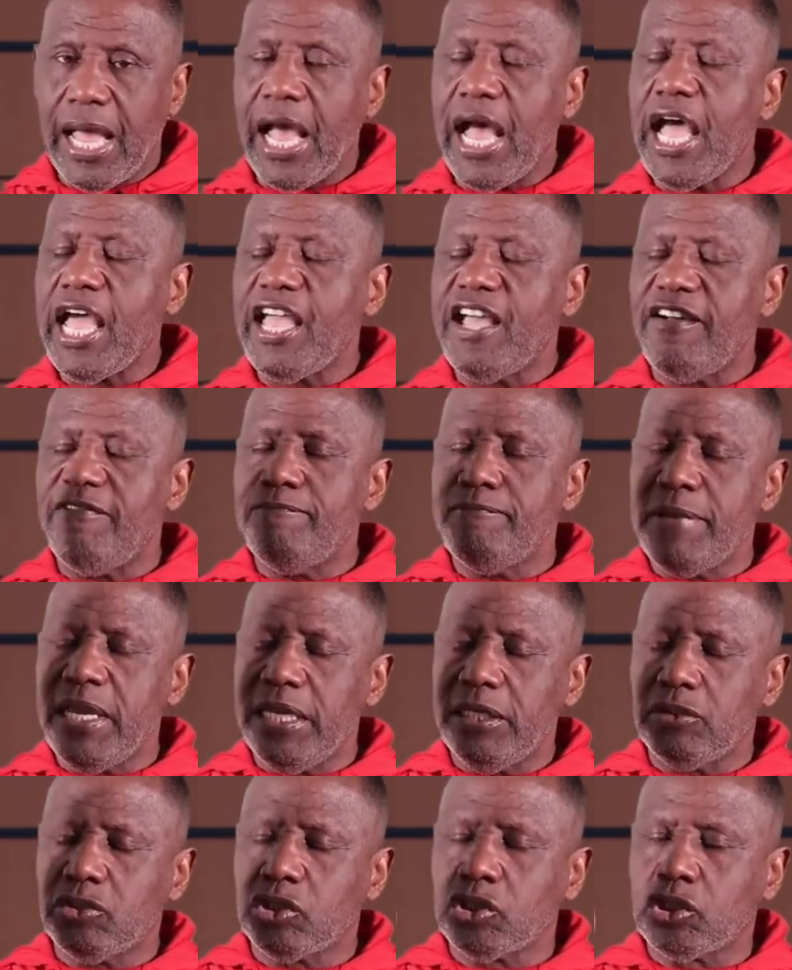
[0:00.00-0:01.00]
I have
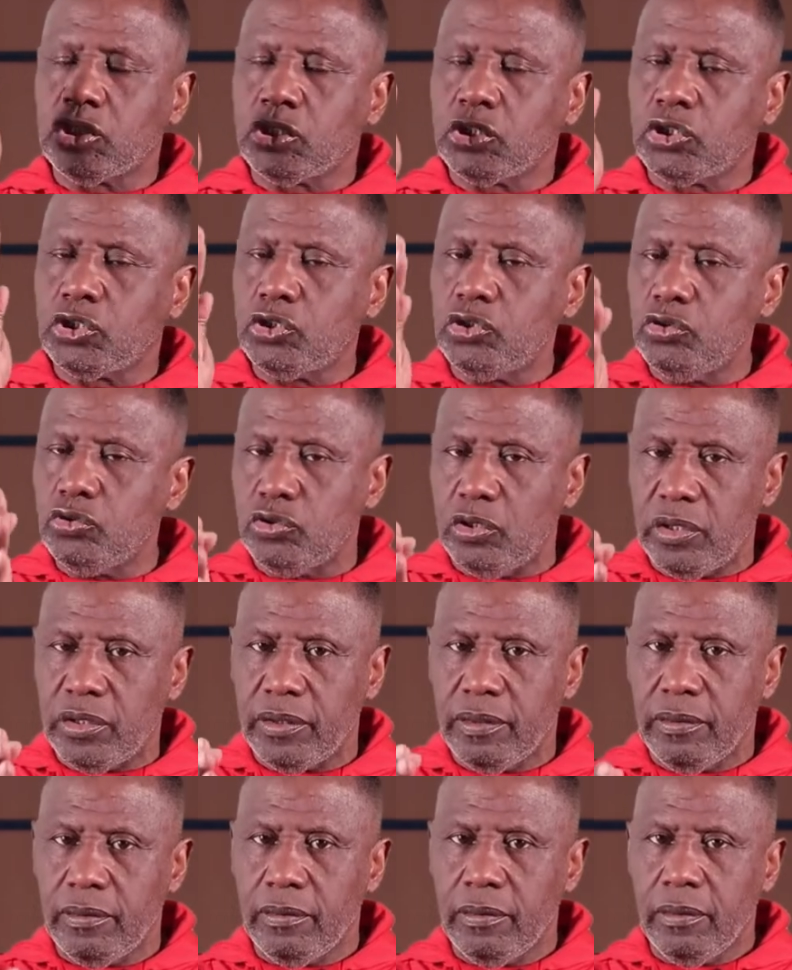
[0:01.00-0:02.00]
made
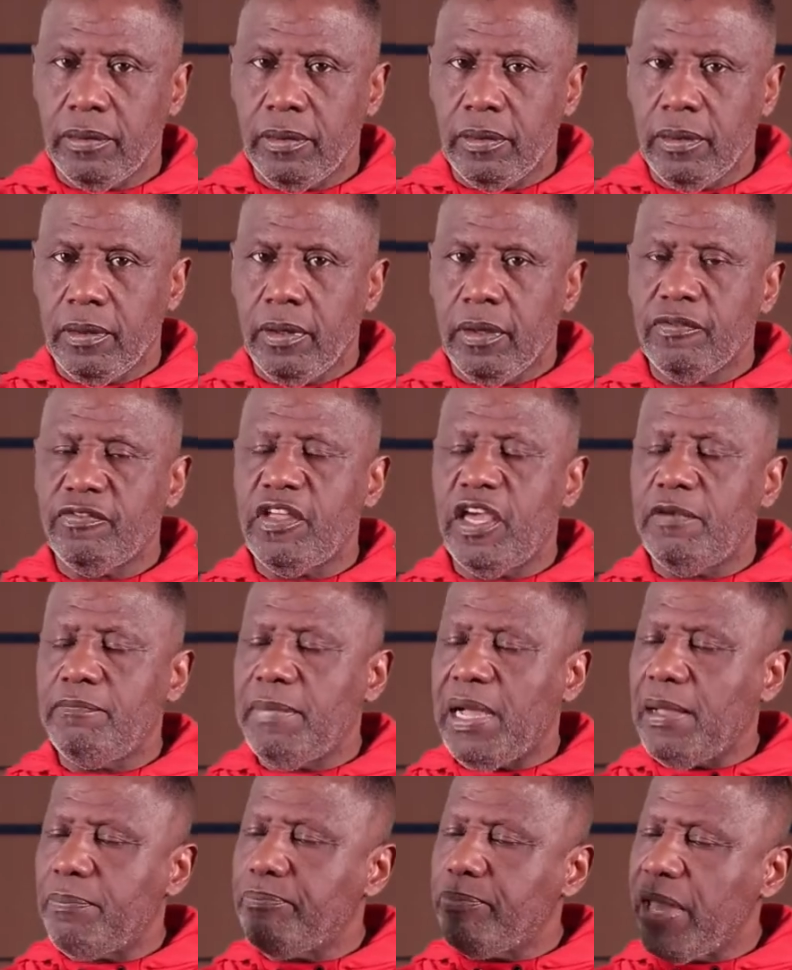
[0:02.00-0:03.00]
sure
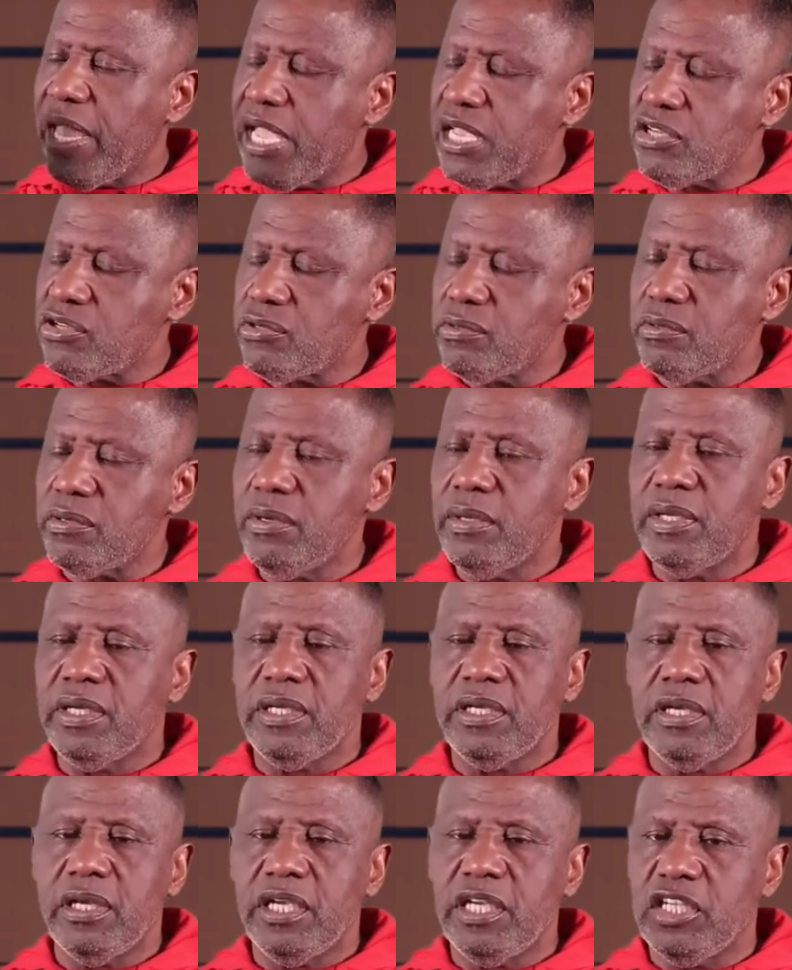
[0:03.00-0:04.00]
that my pastor,
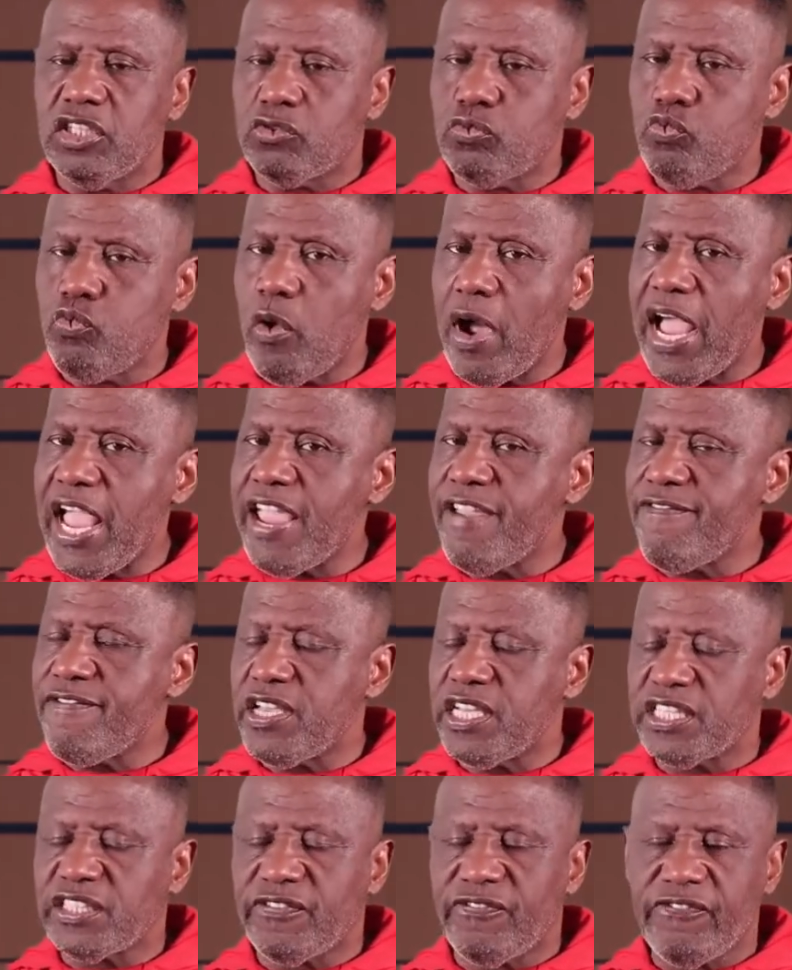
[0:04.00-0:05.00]
his
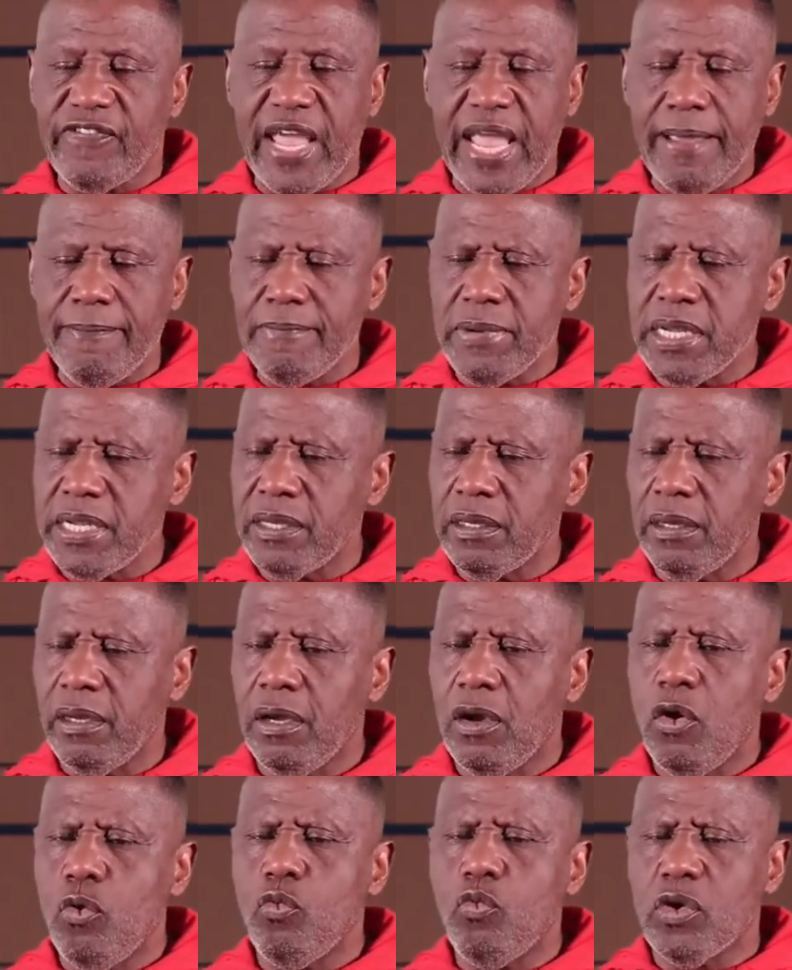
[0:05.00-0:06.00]
wife, his family
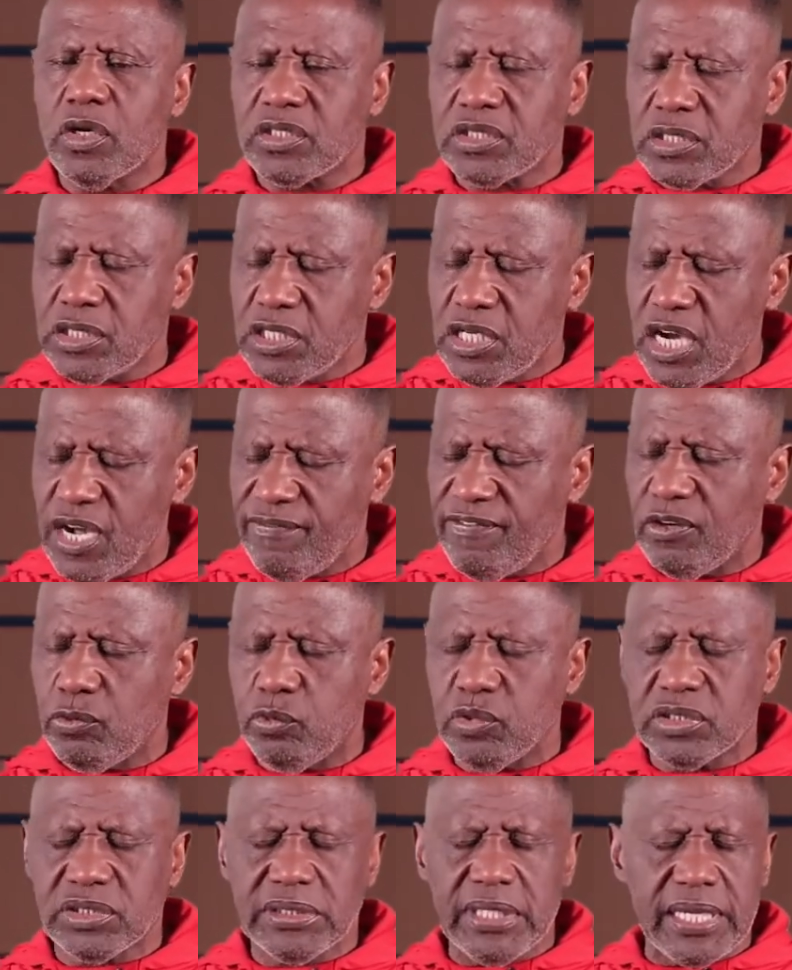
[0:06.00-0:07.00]
was
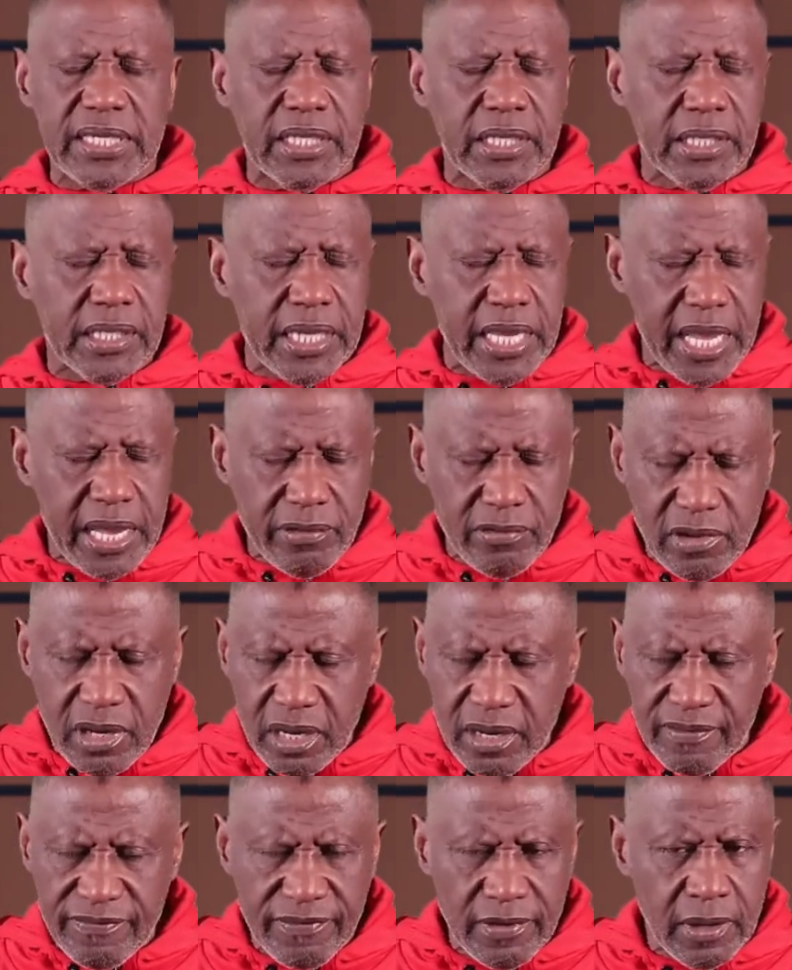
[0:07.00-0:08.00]
covered, was taken care
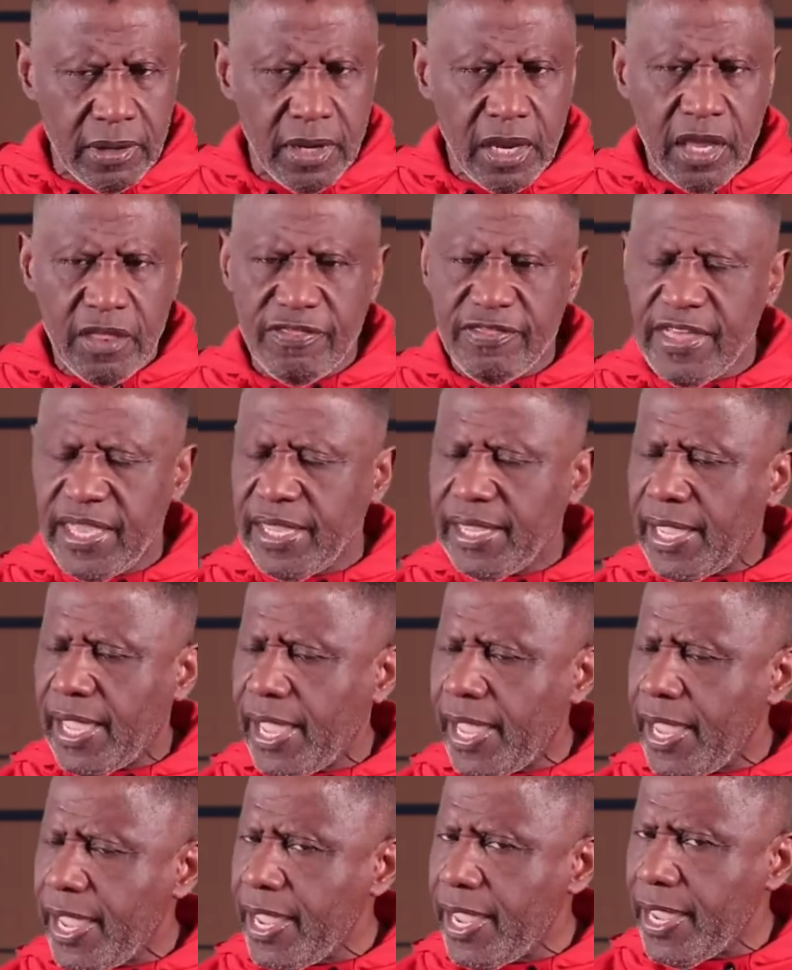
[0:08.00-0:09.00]
of. They
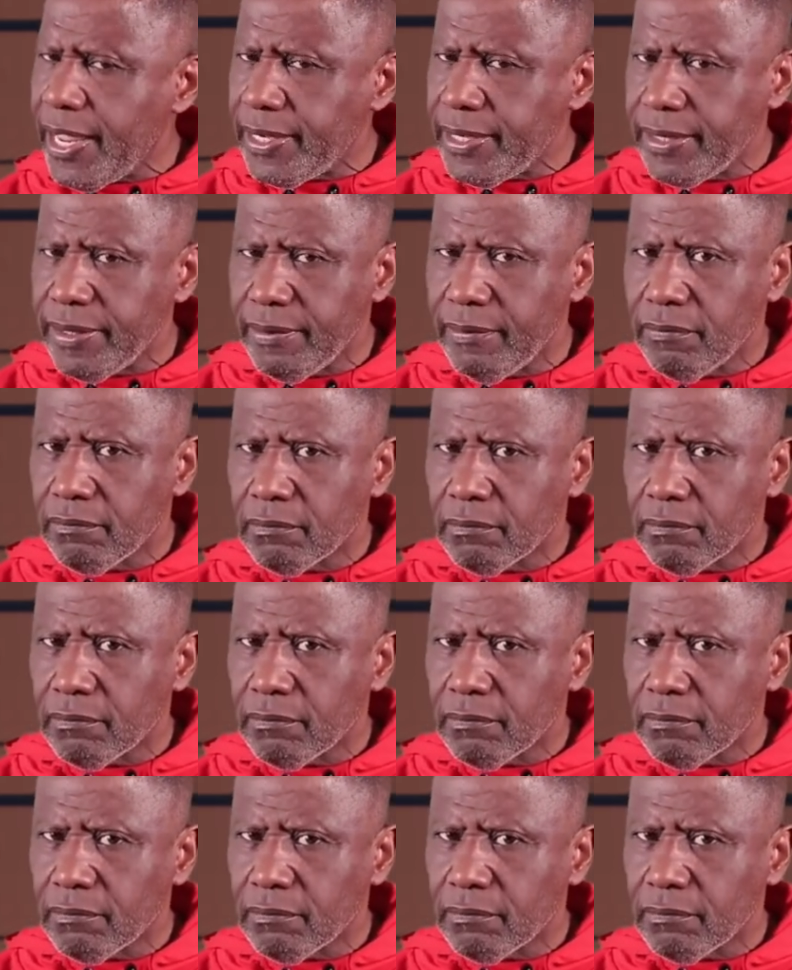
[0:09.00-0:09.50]
had,